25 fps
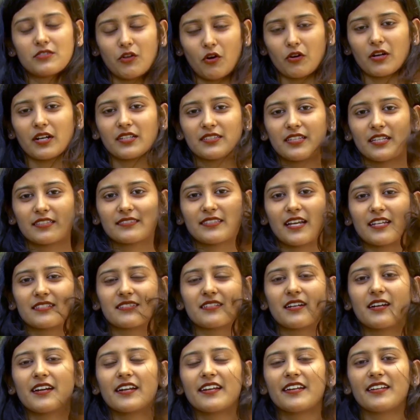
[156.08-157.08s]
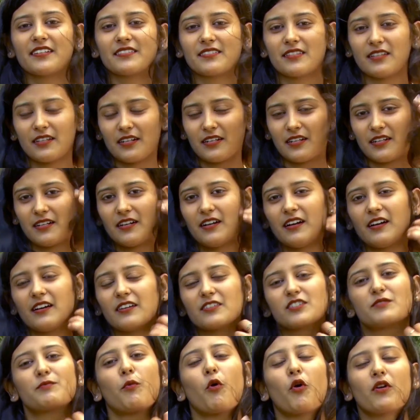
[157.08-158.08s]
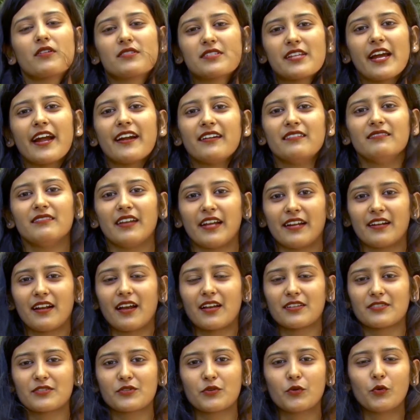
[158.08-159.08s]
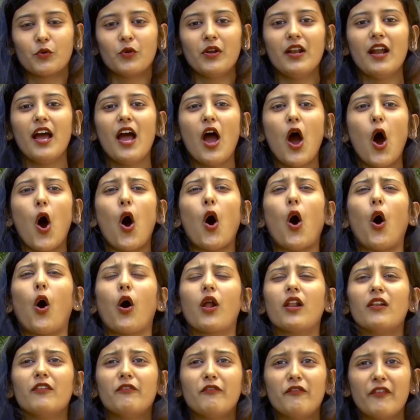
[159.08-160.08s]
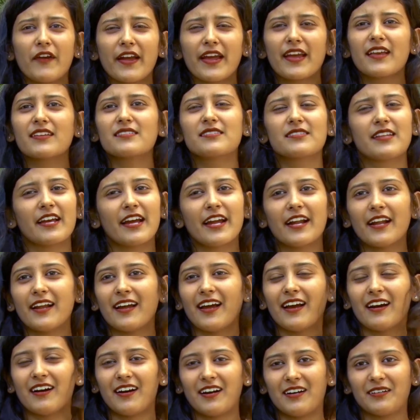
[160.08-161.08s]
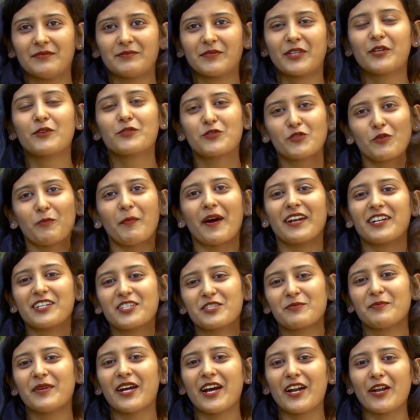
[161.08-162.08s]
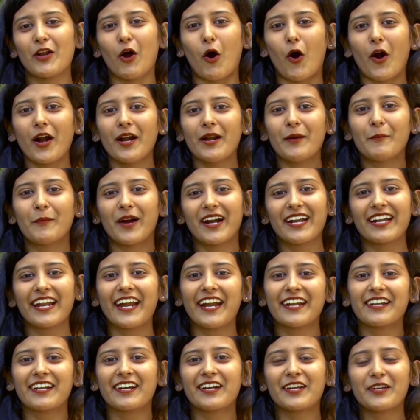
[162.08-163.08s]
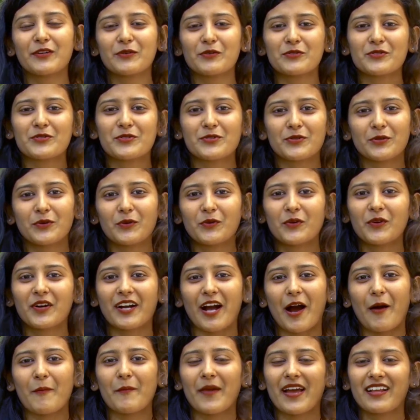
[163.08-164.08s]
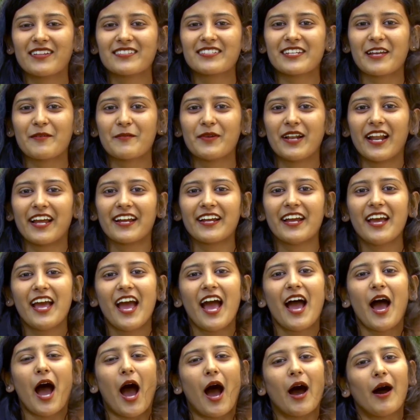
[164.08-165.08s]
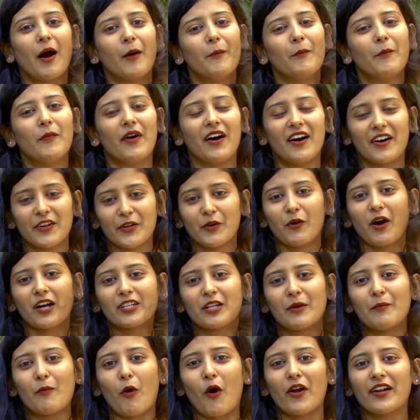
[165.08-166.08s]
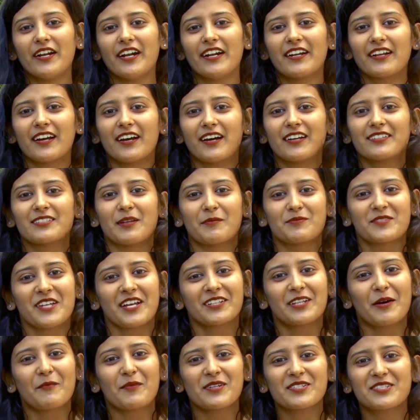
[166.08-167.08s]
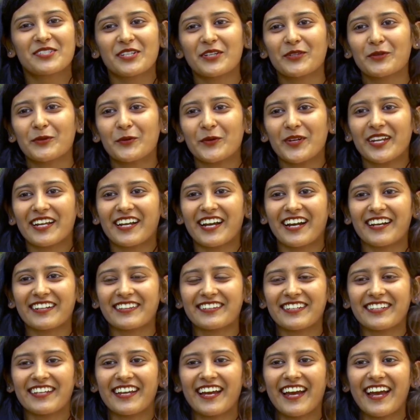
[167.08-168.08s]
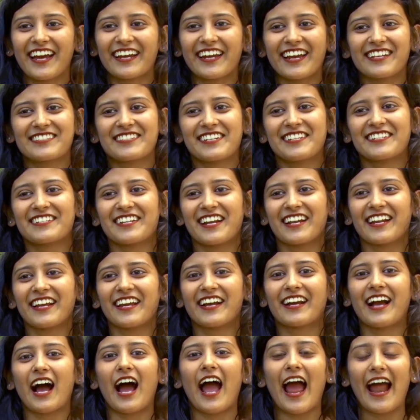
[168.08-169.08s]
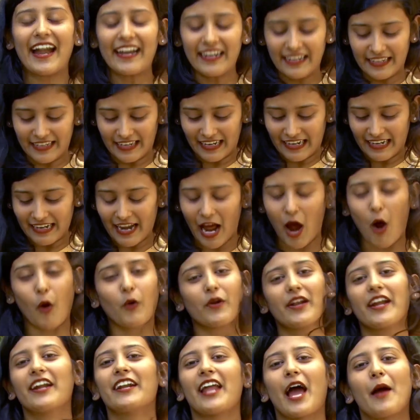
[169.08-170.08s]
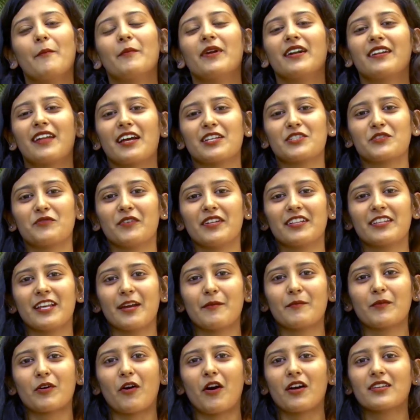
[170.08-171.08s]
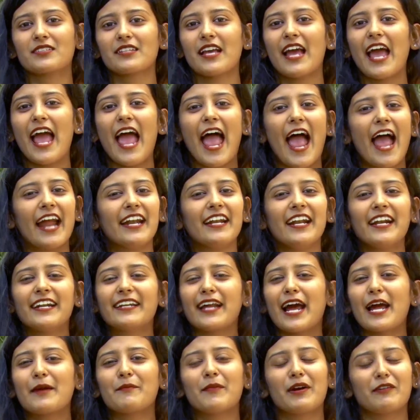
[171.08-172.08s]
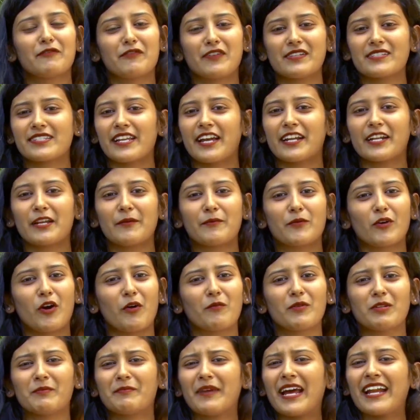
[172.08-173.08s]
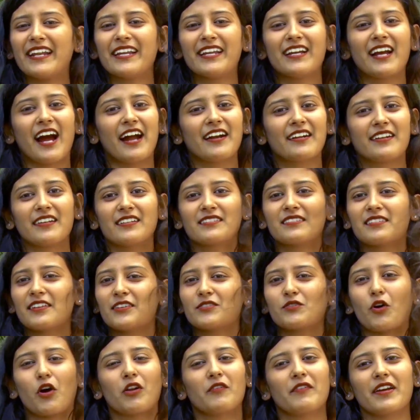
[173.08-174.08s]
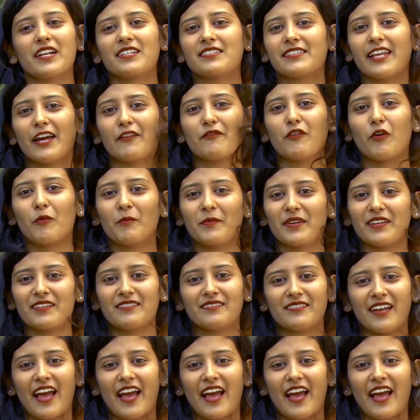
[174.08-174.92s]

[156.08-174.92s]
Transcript: Saugat Tatta sir, he's the uh, sports head in our school. Always they uh, used to punish me a lot, but later used to come and say me like, uh, uh, you are the monitor, sabse zyada masti tu hi karti hai, kaise chalega, and till now date I'm in touch with him because any time I face any problem, any guidance, he's always there for me.